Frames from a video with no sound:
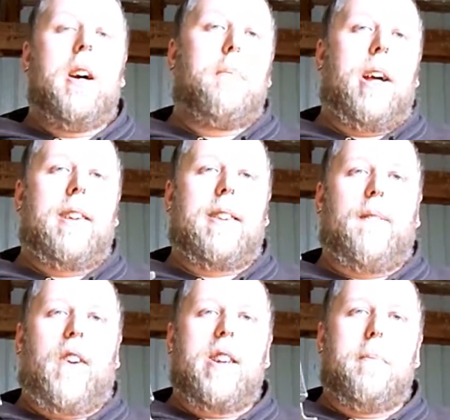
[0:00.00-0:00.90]
Plus, they're
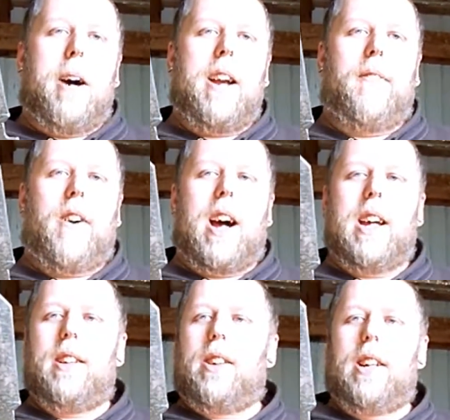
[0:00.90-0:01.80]
fun to modify,
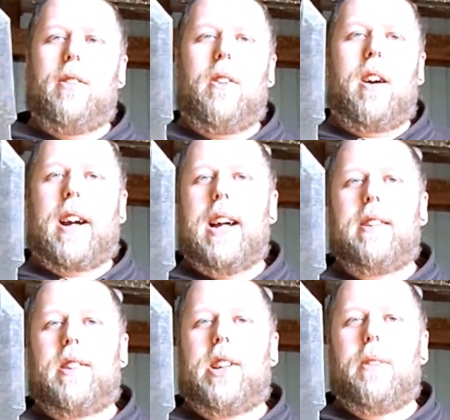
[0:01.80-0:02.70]
and you can do all kinds
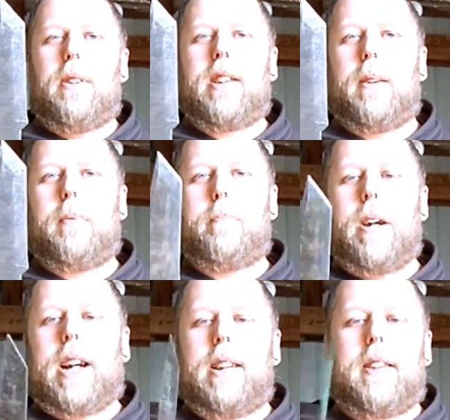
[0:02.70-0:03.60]
of shit with them
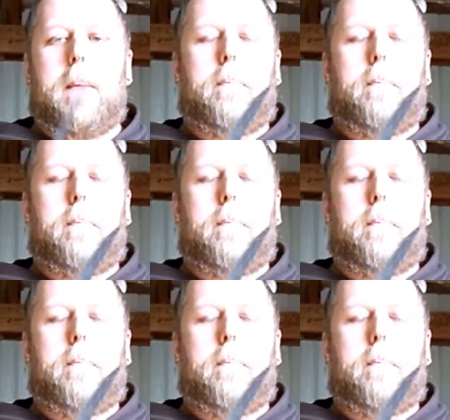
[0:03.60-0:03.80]
because that